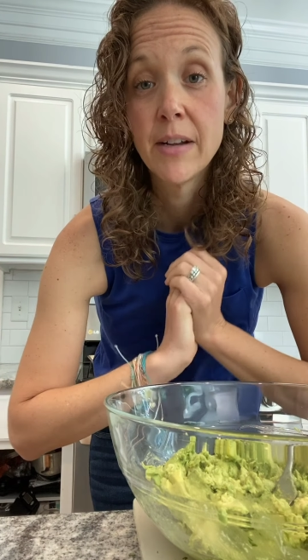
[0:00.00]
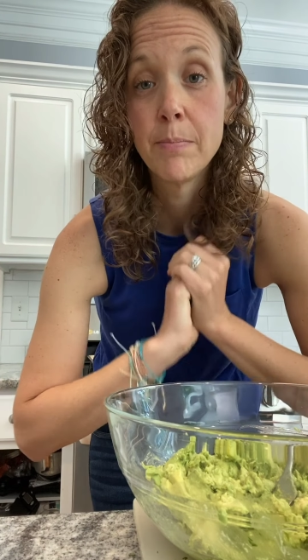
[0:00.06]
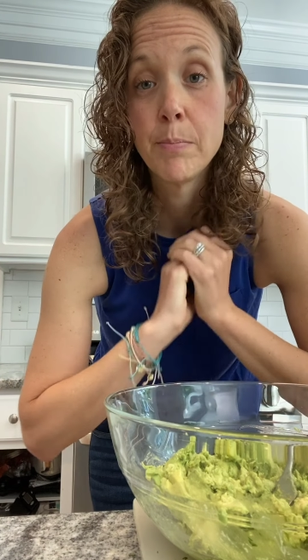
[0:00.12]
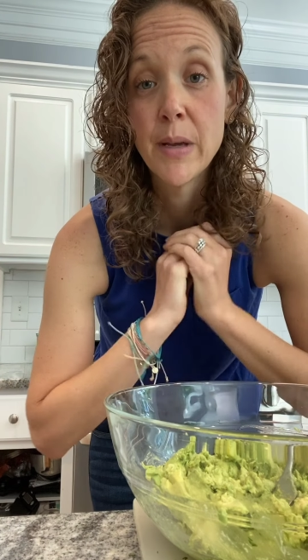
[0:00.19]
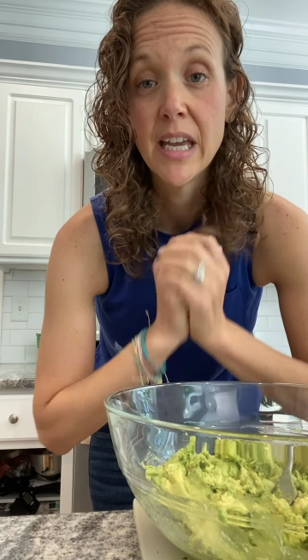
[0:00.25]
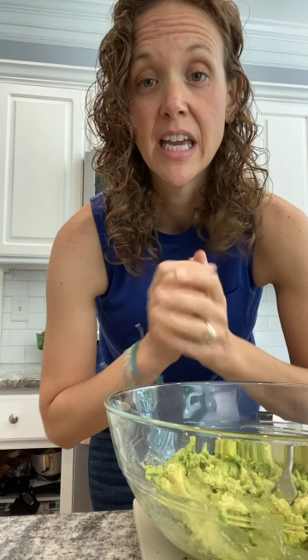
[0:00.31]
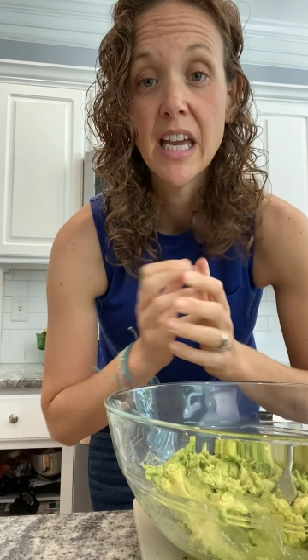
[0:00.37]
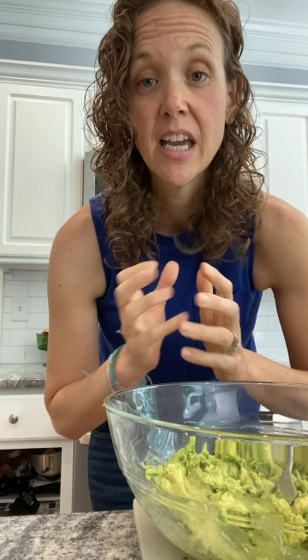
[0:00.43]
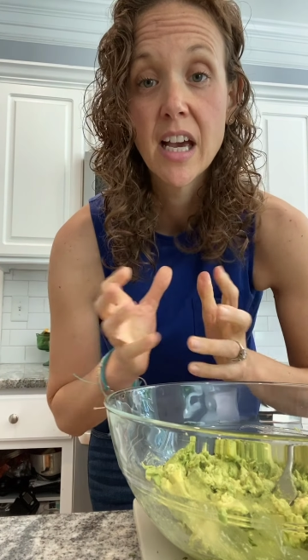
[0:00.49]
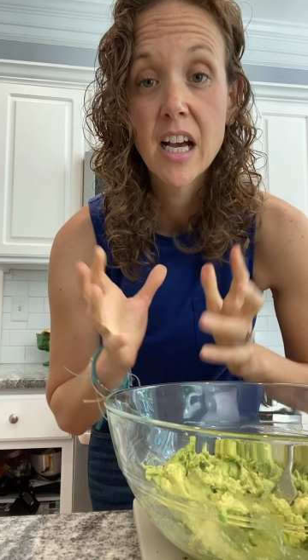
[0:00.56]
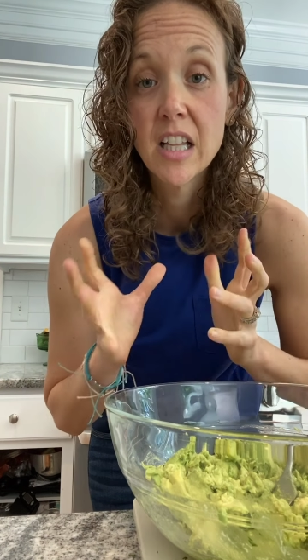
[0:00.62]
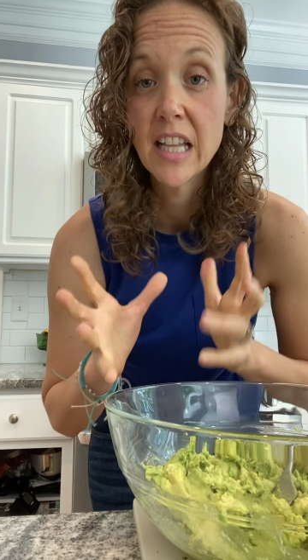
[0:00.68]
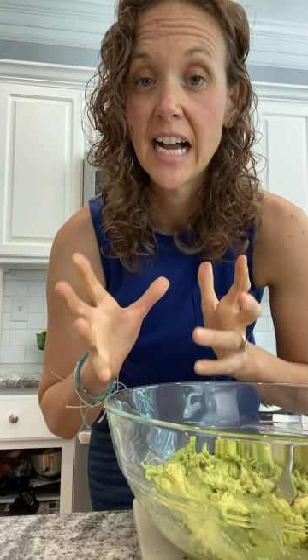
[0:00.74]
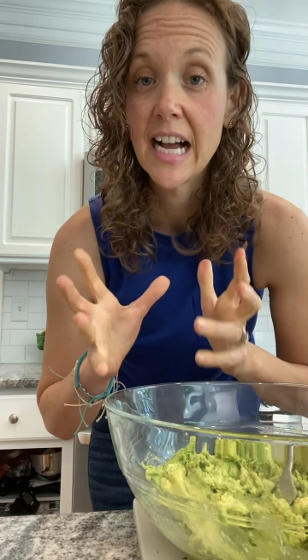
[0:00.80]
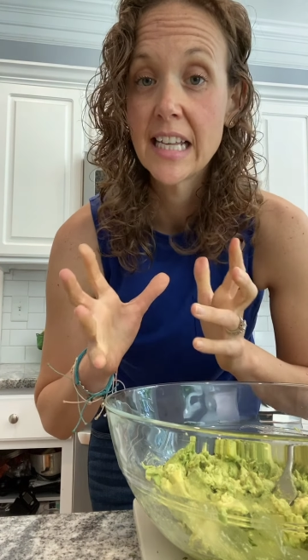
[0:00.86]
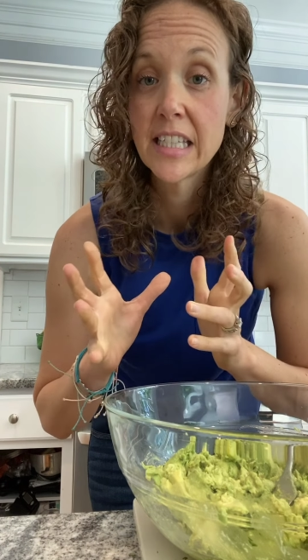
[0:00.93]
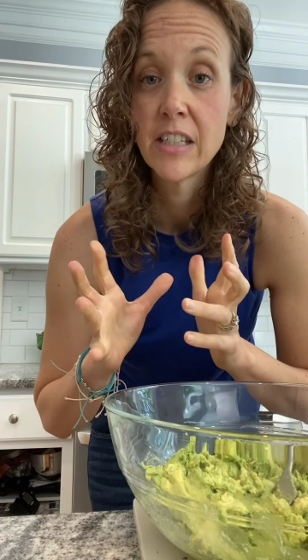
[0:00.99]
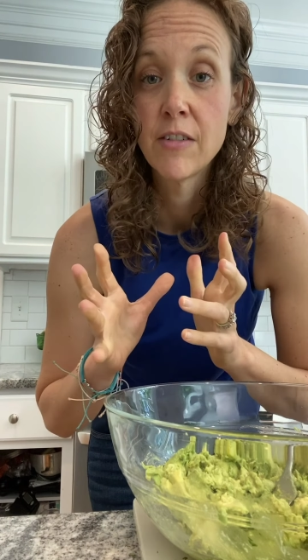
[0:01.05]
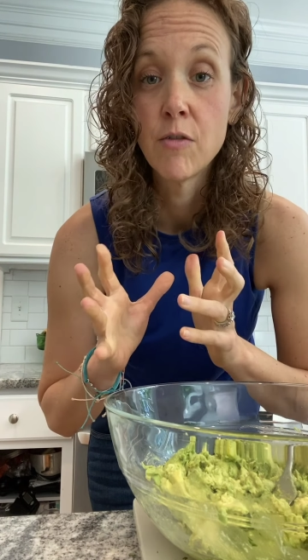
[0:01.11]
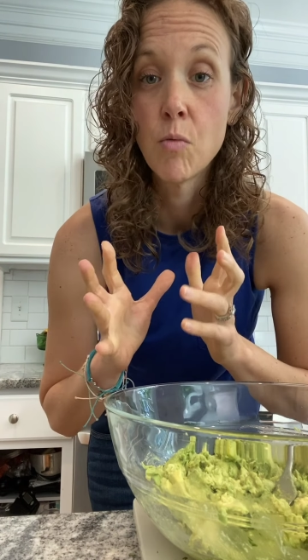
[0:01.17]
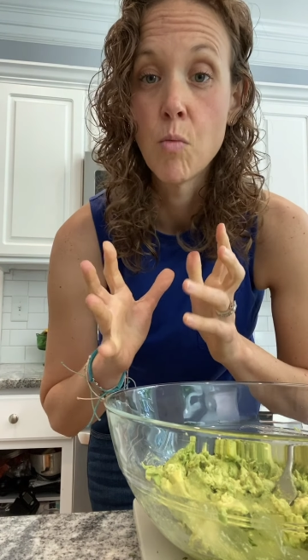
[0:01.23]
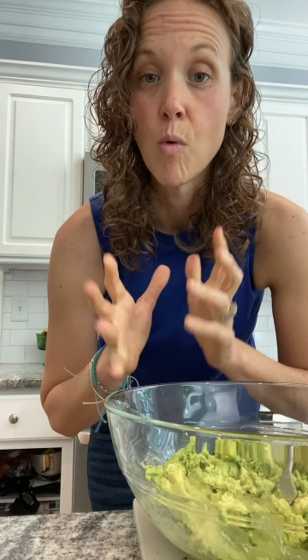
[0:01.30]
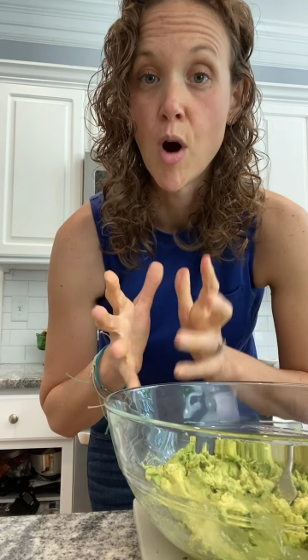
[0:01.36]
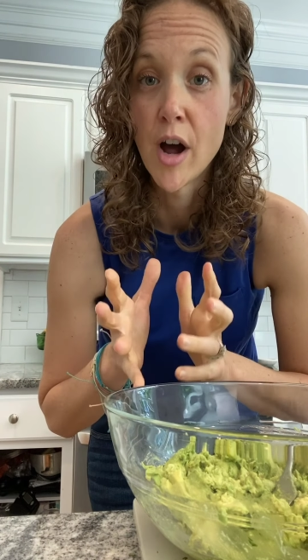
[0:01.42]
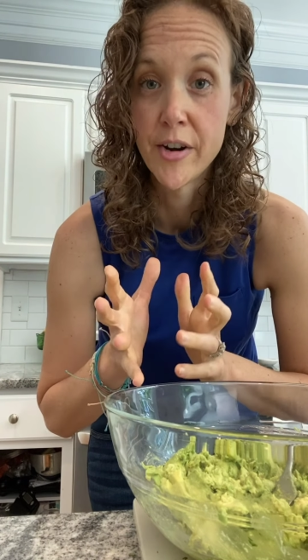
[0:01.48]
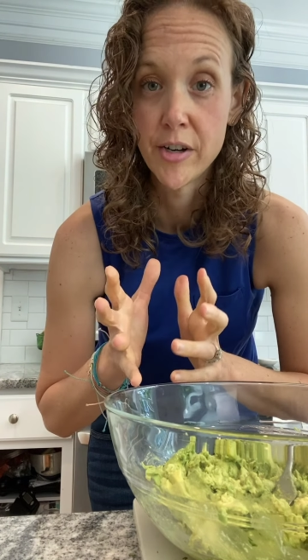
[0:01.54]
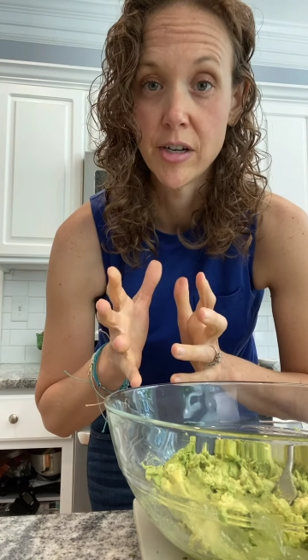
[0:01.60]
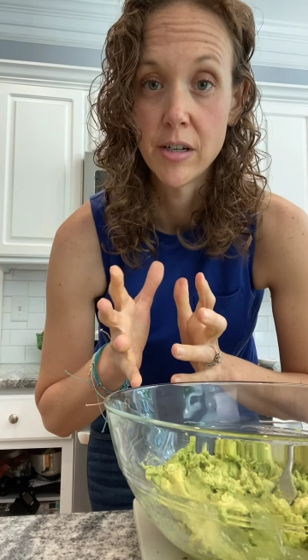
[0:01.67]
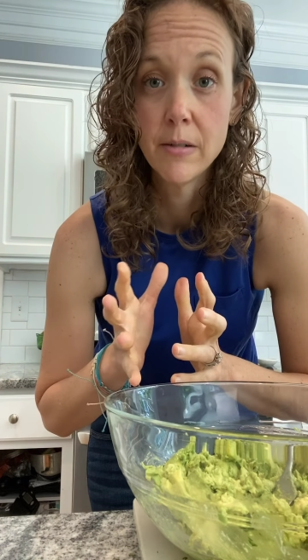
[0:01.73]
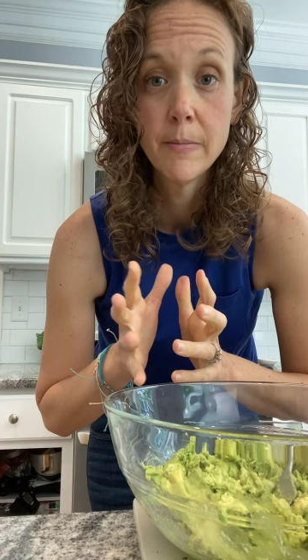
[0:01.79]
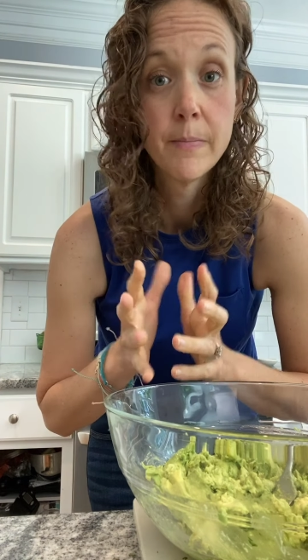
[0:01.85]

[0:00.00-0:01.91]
big glass of water.